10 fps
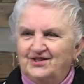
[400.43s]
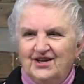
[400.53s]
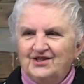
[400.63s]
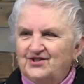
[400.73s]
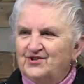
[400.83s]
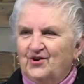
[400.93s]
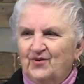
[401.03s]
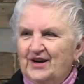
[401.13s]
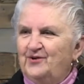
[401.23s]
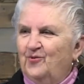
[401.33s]
just a
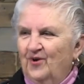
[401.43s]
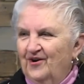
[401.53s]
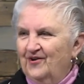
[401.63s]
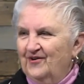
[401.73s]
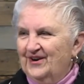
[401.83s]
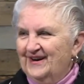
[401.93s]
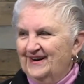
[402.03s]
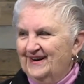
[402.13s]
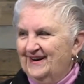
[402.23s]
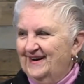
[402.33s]
Greek word,
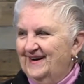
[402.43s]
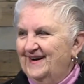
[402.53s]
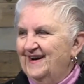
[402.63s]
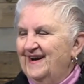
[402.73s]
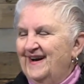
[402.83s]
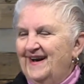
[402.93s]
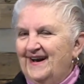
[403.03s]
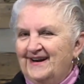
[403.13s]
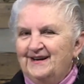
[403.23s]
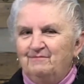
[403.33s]

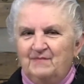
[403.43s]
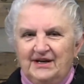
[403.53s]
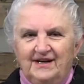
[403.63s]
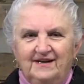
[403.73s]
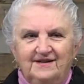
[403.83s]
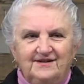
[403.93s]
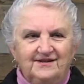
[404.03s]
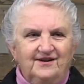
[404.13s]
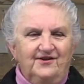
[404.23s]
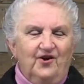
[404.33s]
and it
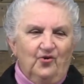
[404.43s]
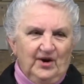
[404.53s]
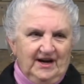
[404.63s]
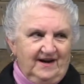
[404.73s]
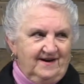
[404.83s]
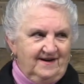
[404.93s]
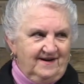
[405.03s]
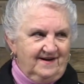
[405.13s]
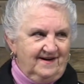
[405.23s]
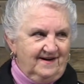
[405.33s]
means knowing.
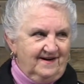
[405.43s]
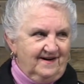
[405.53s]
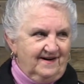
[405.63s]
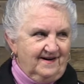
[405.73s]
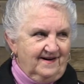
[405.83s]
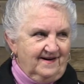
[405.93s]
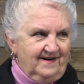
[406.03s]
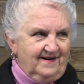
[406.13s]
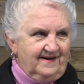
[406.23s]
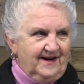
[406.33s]

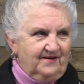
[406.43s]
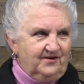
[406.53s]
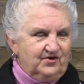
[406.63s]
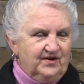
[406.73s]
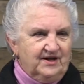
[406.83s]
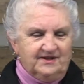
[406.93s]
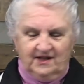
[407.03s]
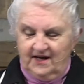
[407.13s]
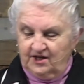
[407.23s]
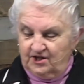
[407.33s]
Now, the
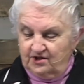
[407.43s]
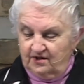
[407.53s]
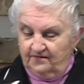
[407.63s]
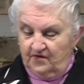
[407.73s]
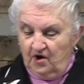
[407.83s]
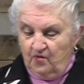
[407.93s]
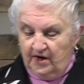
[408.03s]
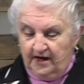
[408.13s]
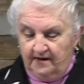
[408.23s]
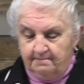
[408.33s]
translation of
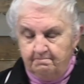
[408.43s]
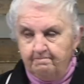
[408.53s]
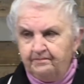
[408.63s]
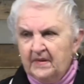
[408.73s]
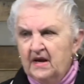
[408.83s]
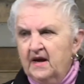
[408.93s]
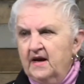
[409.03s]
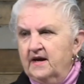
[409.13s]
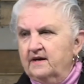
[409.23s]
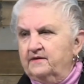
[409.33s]
knowing,
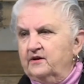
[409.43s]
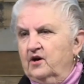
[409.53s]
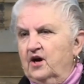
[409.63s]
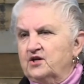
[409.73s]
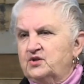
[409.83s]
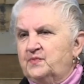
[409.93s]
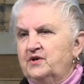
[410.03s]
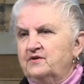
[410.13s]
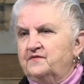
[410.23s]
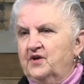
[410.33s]
in the
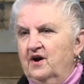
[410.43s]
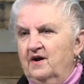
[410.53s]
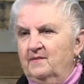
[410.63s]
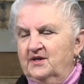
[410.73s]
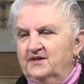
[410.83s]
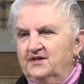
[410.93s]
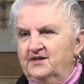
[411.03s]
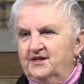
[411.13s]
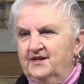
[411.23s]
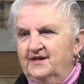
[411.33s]
Gospel of
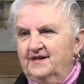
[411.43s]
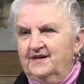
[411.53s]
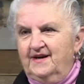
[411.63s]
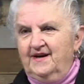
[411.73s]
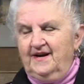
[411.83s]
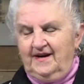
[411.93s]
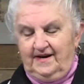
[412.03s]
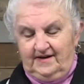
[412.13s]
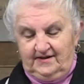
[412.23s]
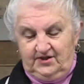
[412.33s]
Thomas,
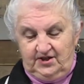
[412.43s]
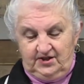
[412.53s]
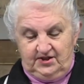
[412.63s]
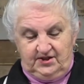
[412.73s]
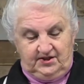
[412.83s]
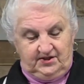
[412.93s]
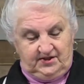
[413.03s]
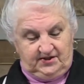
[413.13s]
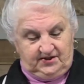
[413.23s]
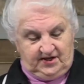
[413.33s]

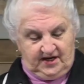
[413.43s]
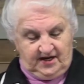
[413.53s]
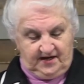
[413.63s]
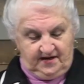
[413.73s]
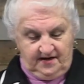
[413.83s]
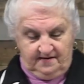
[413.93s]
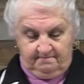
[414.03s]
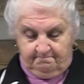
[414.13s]
Jesus said,